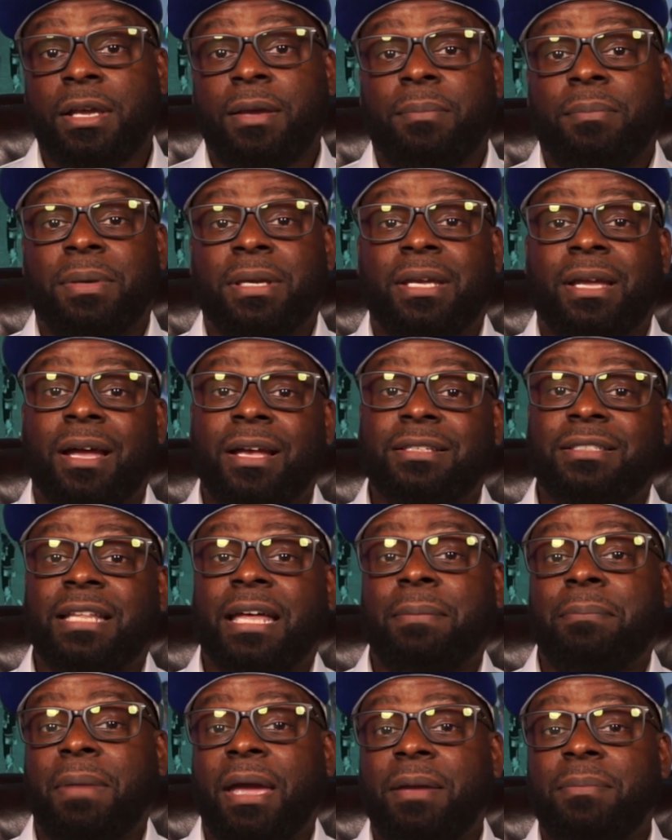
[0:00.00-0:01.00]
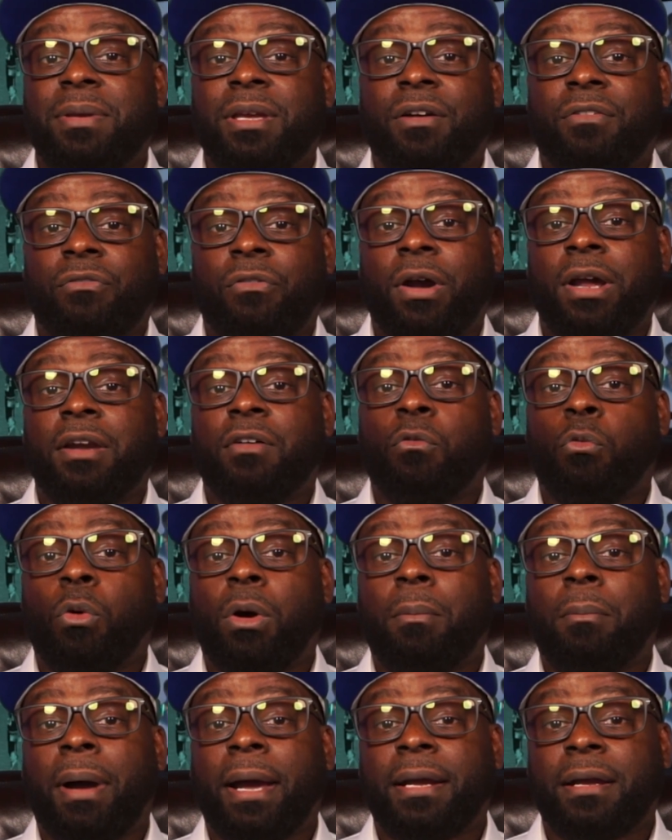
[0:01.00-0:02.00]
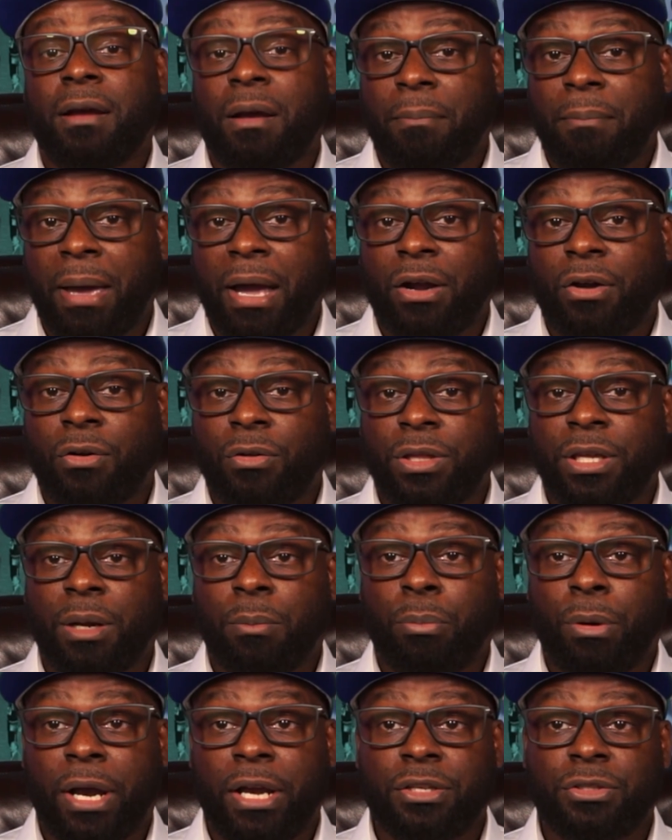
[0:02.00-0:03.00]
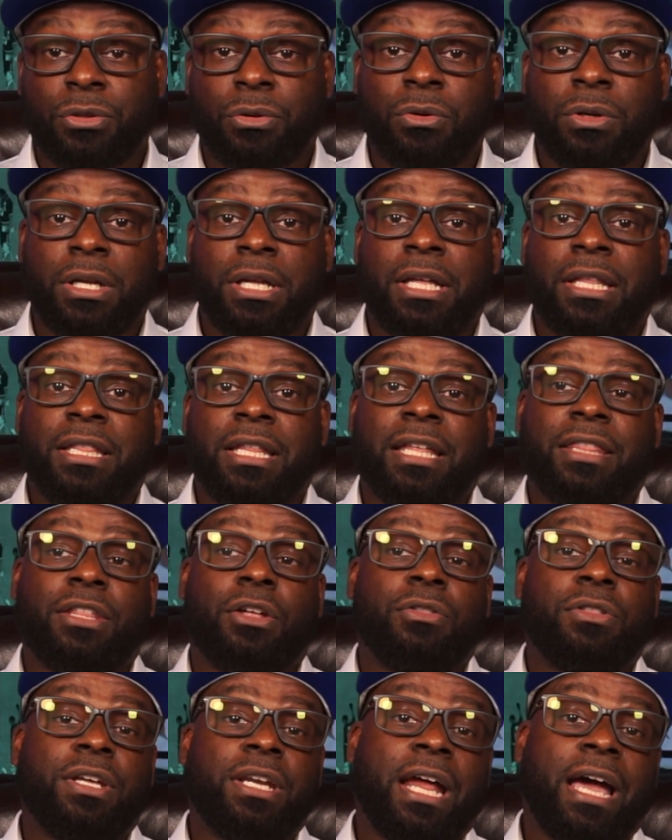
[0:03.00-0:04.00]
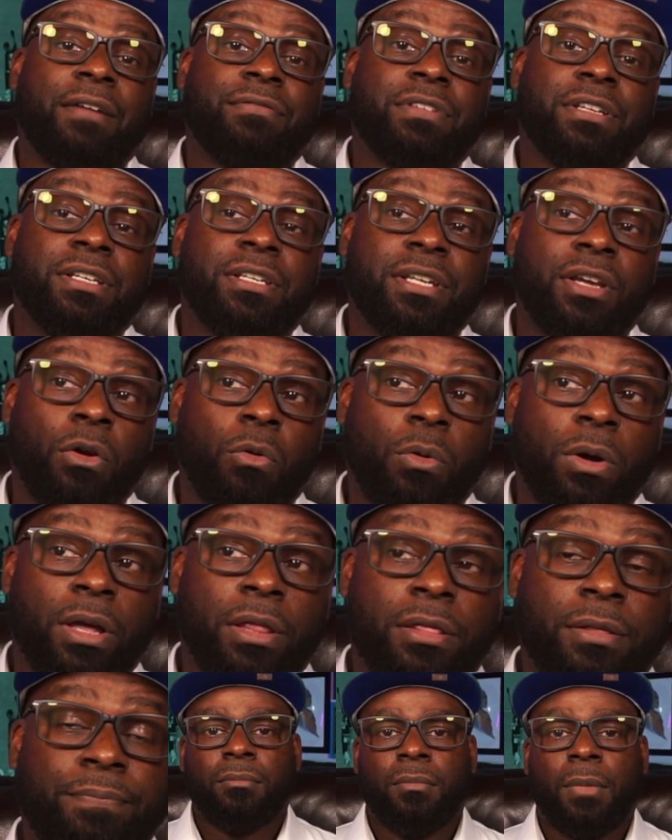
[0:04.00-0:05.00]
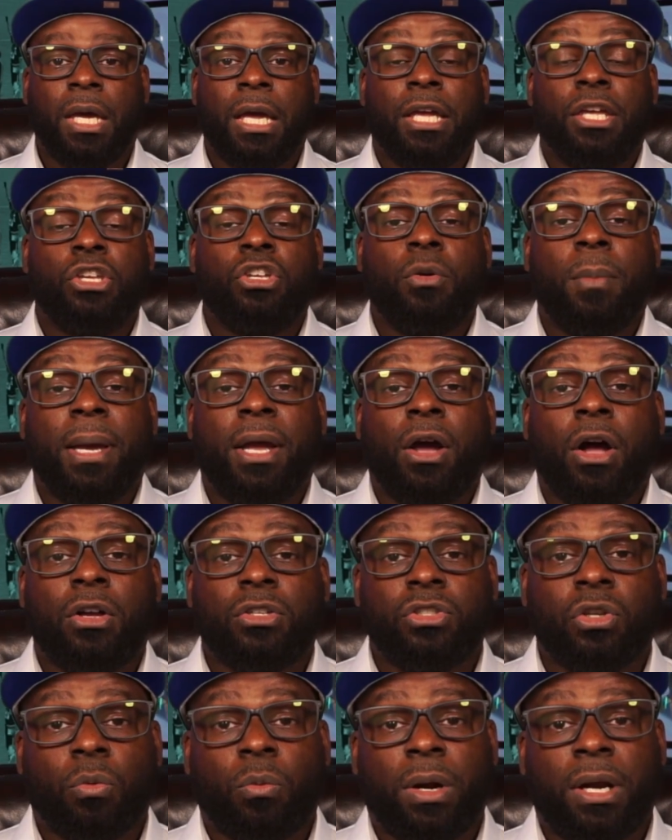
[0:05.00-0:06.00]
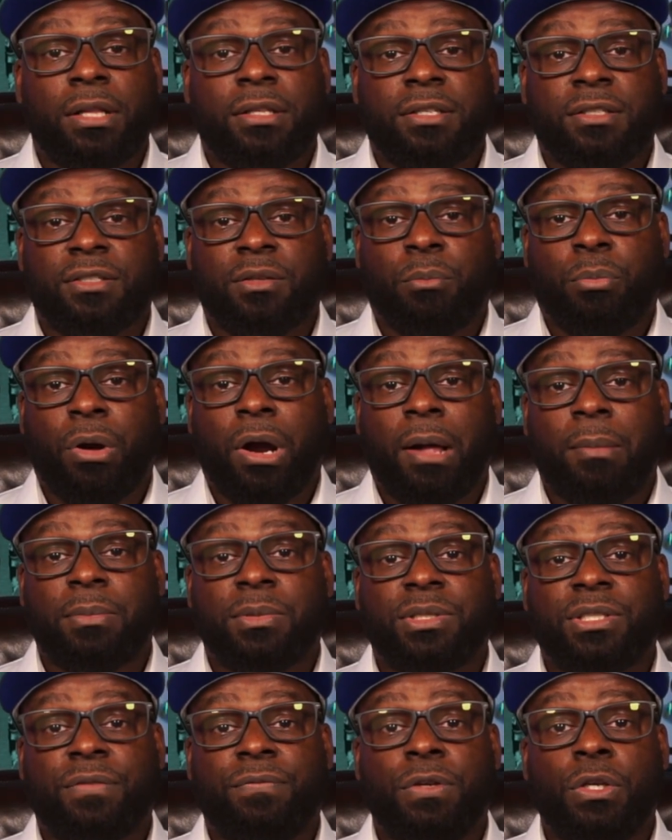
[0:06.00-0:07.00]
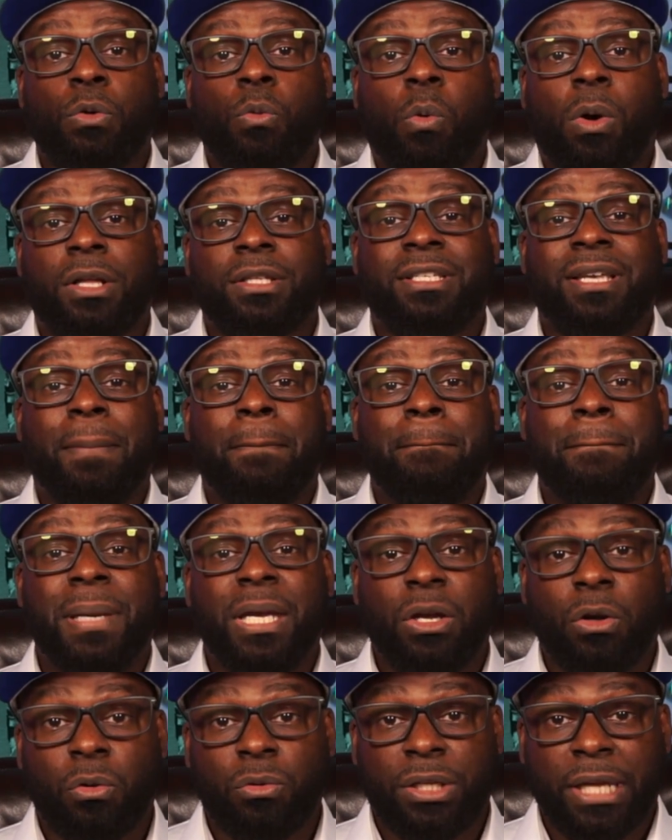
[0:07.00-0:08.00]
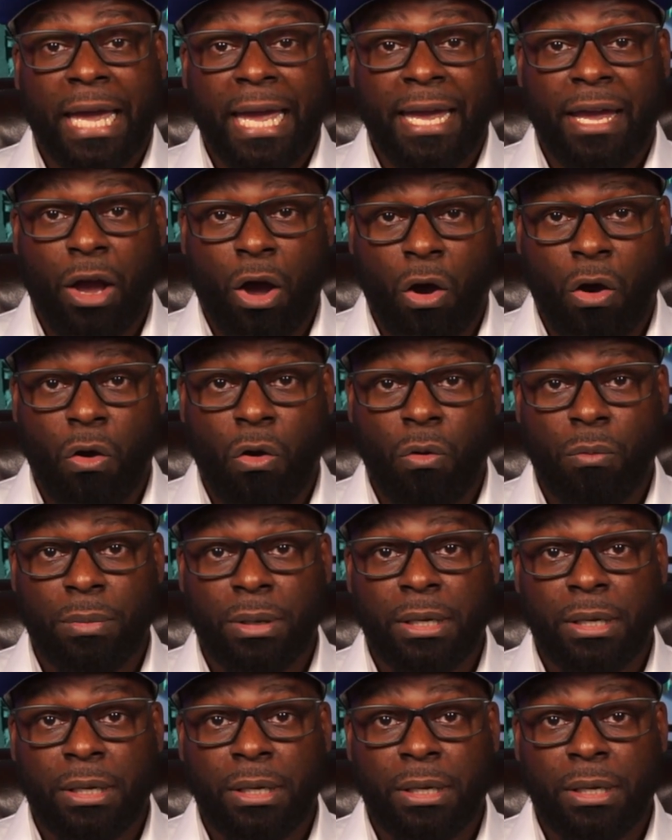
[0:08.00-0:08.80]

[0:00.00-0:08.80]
because they may be afraid of what might come back on the appraisal that they'll then have to deal with. You may also run into some problems if you want to build a home.